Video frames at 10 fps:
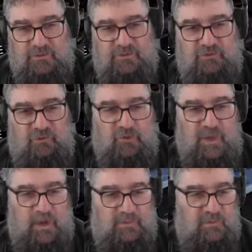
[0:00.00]
just chop
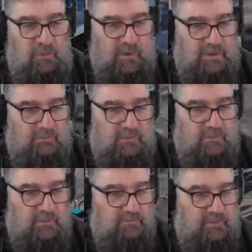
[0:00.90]
that up from my level of
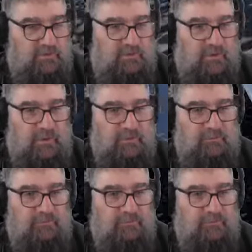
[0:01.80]
cleverness today.